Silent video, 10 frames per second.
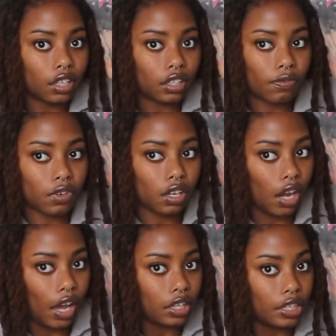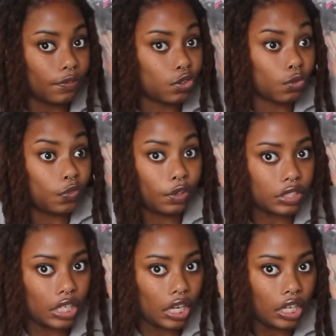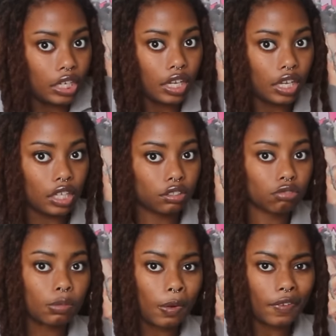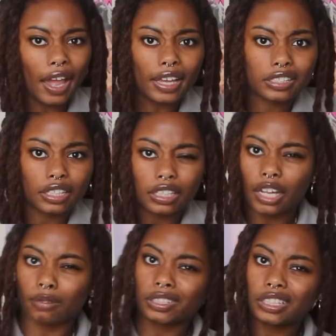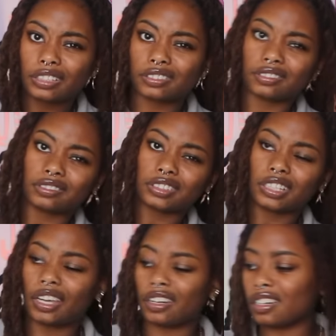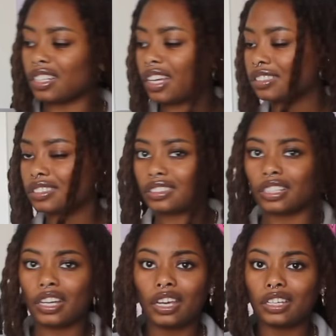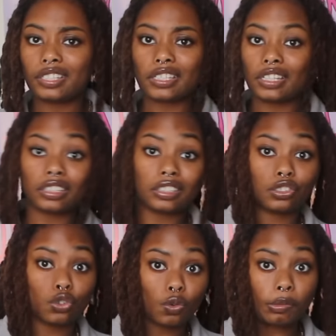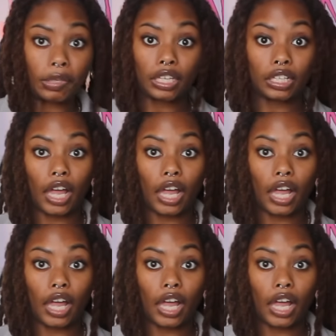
Like, if you're gonna act like, if you're 15, don't trip off acid. Like, what the hell? Like, this has nothing to do with me.